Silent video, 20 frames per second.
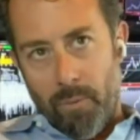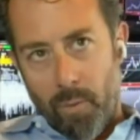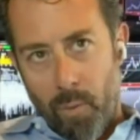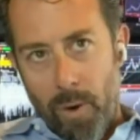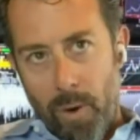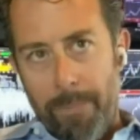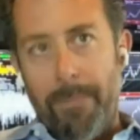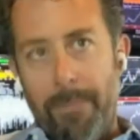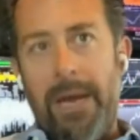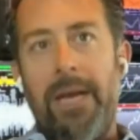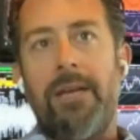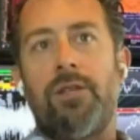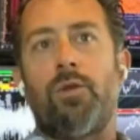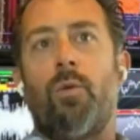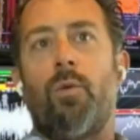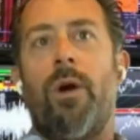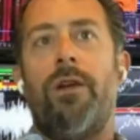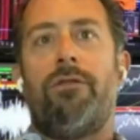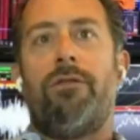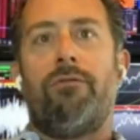what made its
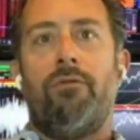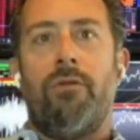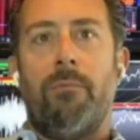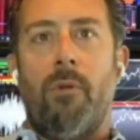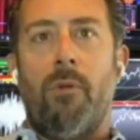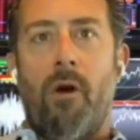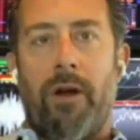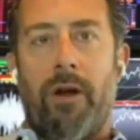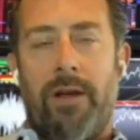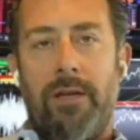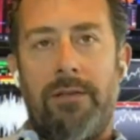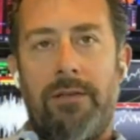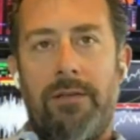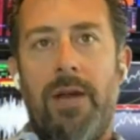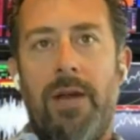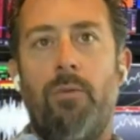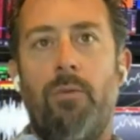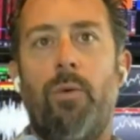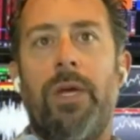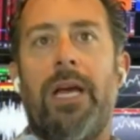way through the markets
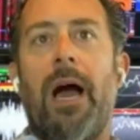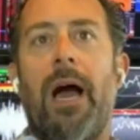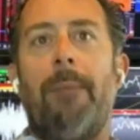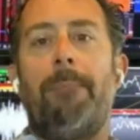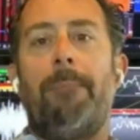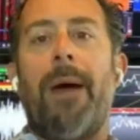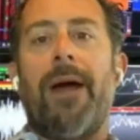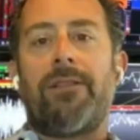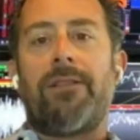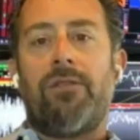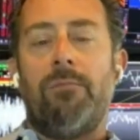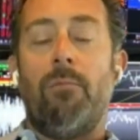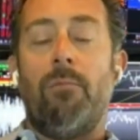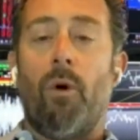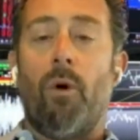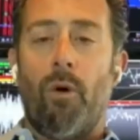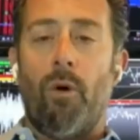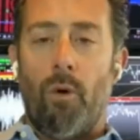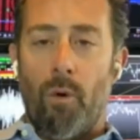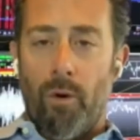and we got back to
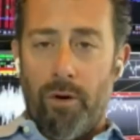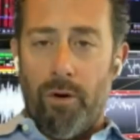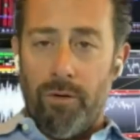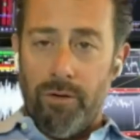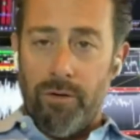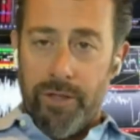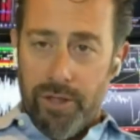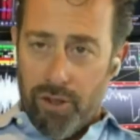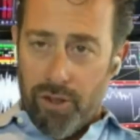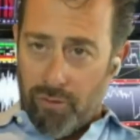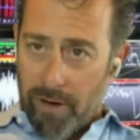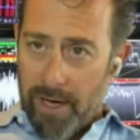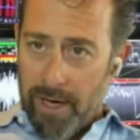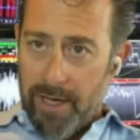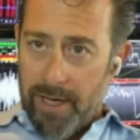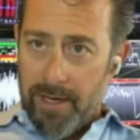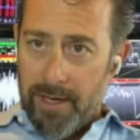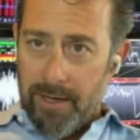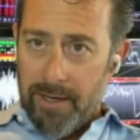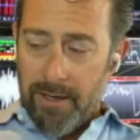more orderly
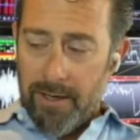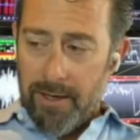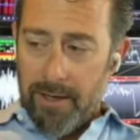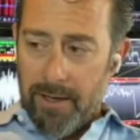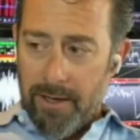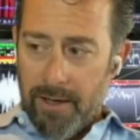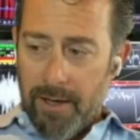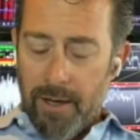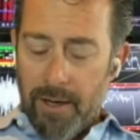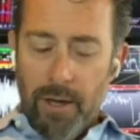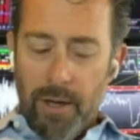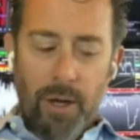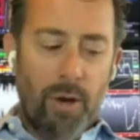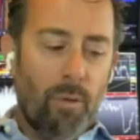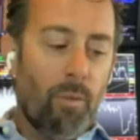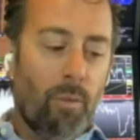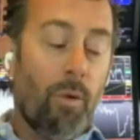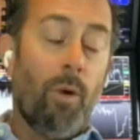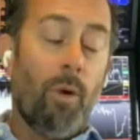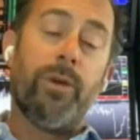trading
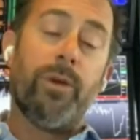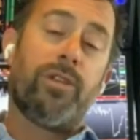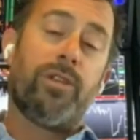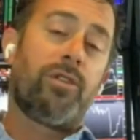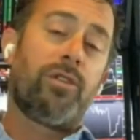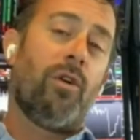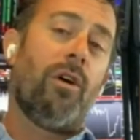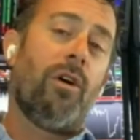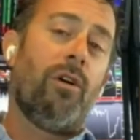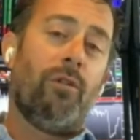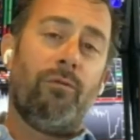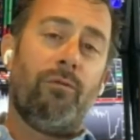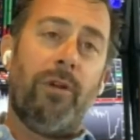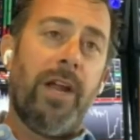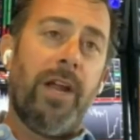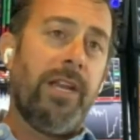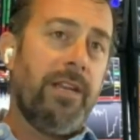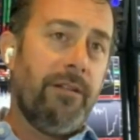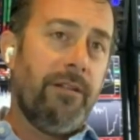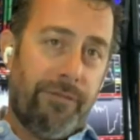what we saw
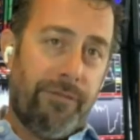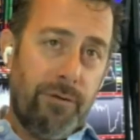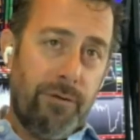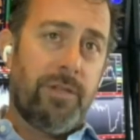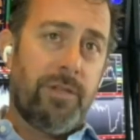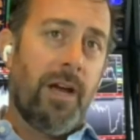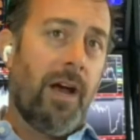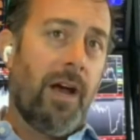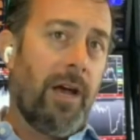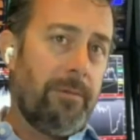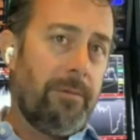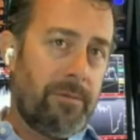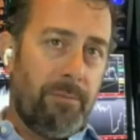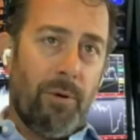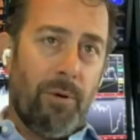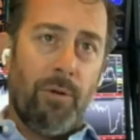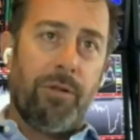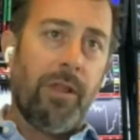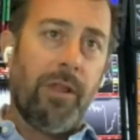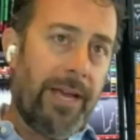already a few times,
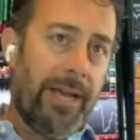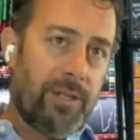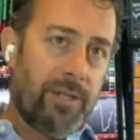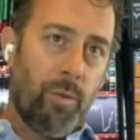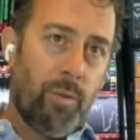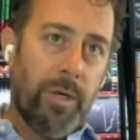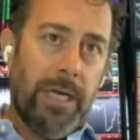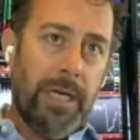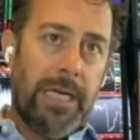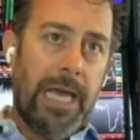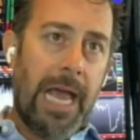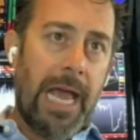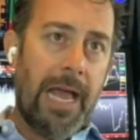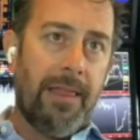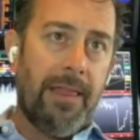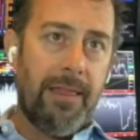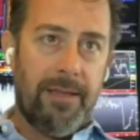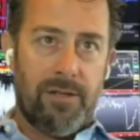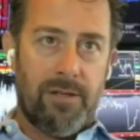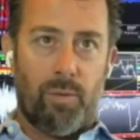both last week
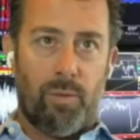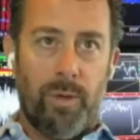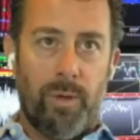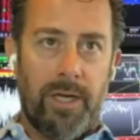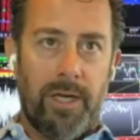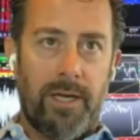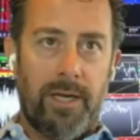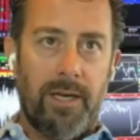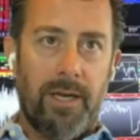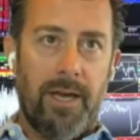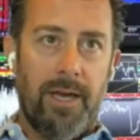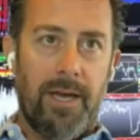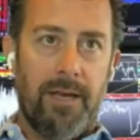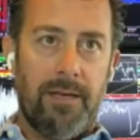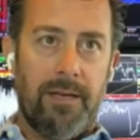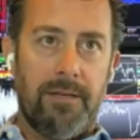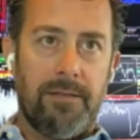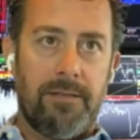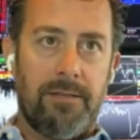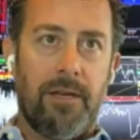and this week,
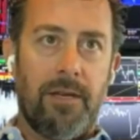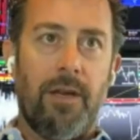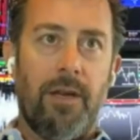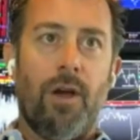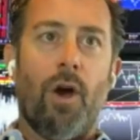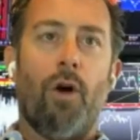is